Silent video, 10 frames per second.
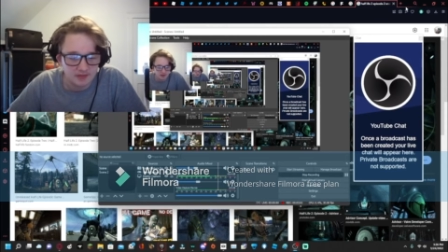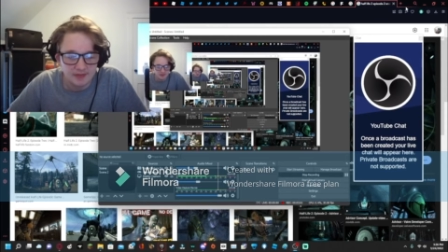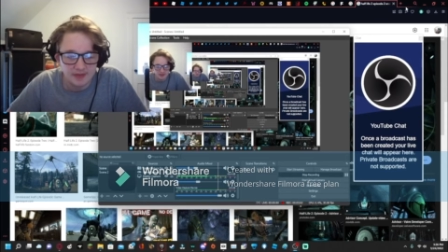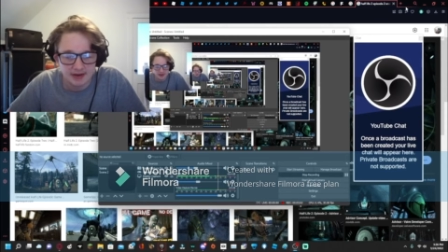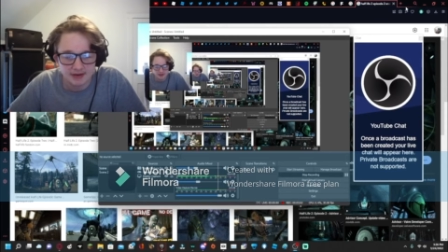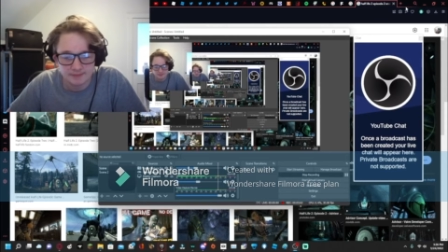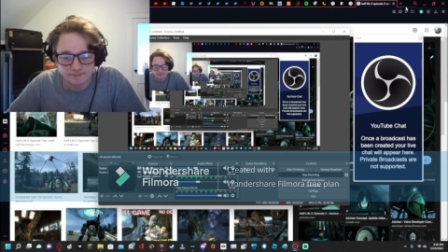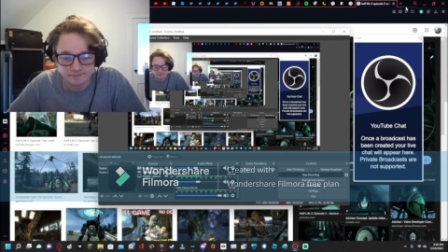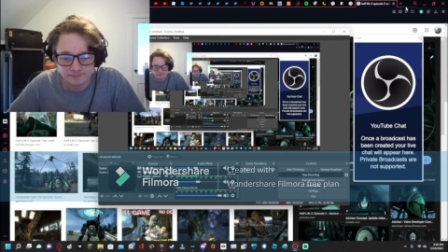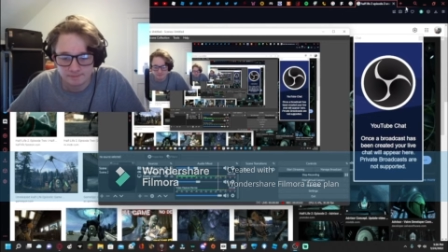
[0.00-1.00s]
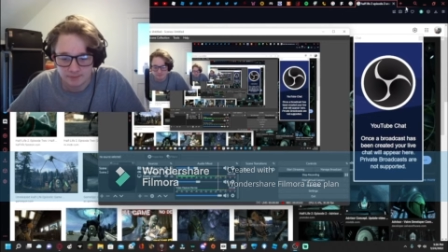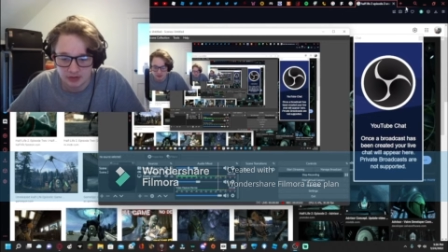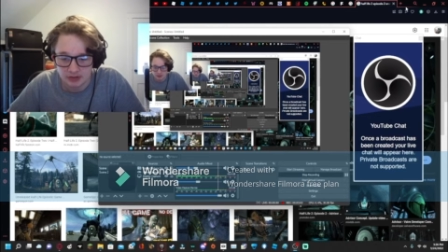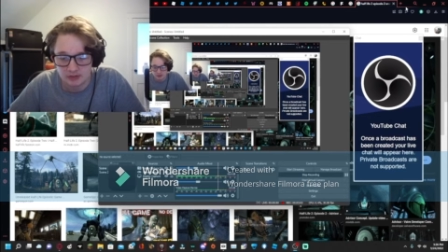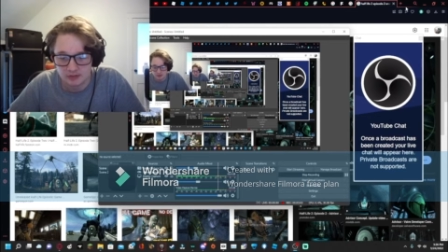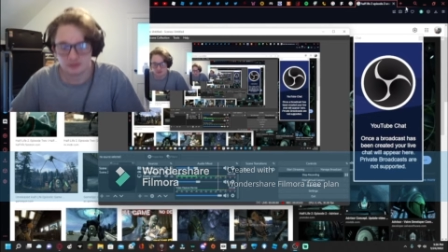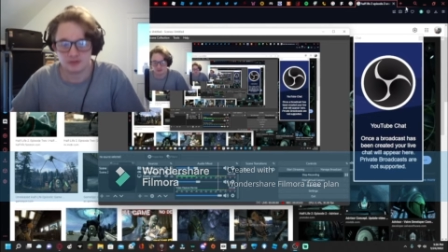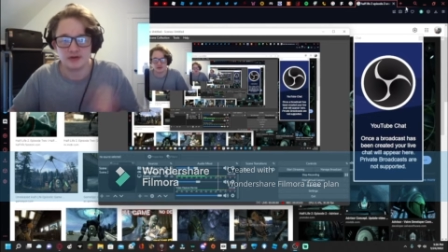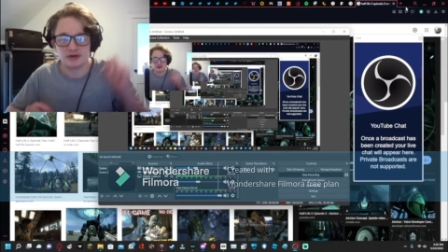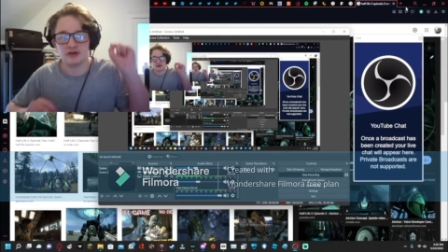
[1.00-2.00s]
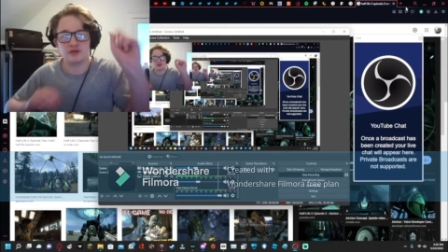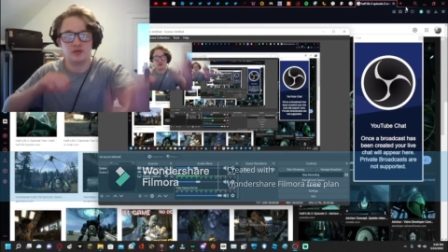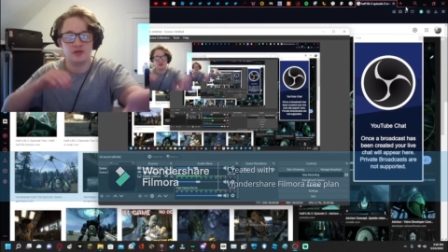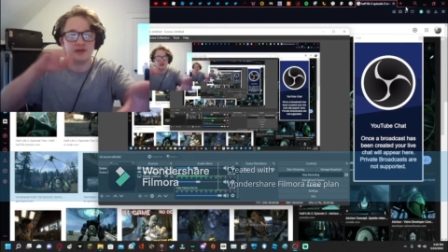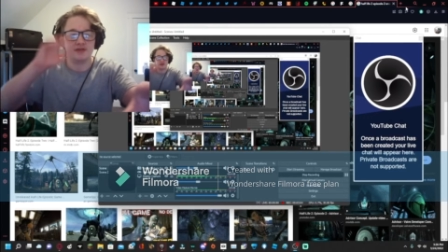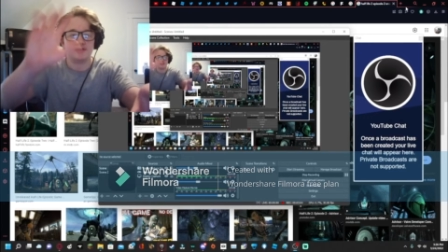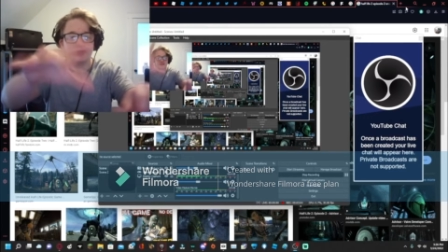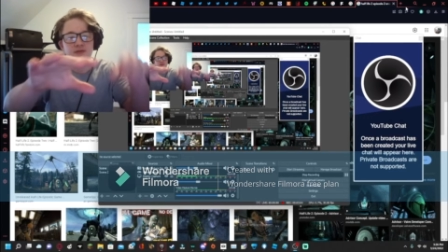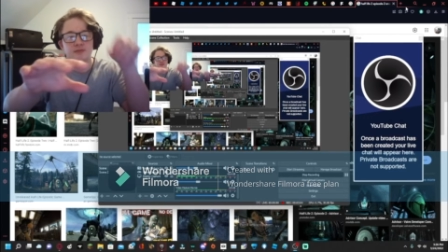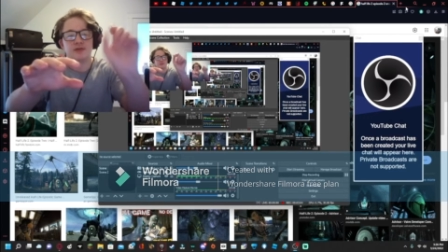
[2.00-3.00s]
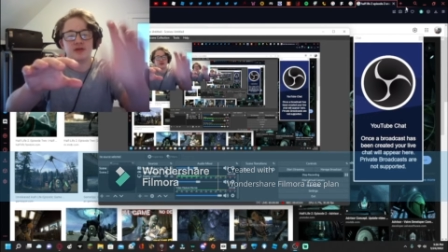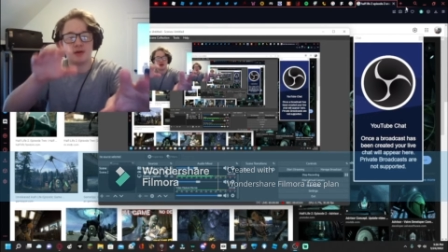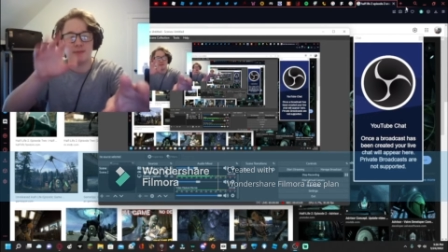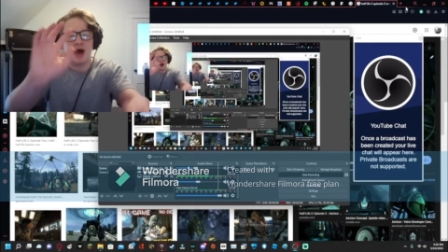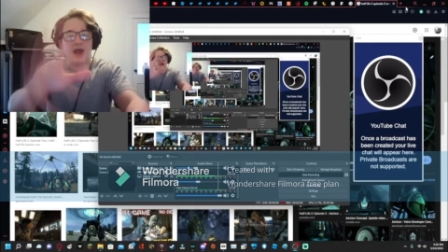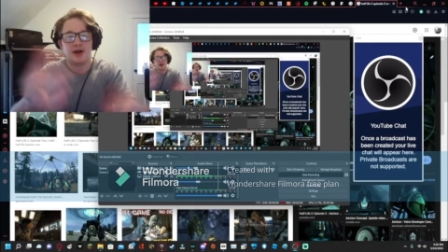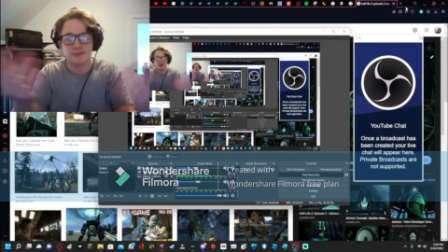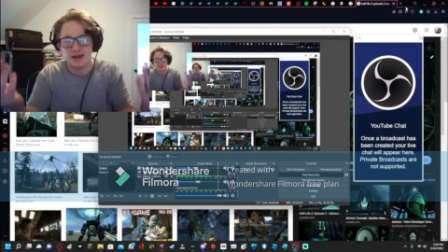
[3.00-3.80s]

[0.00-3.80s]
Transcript: then, you know, you can do this, become Iron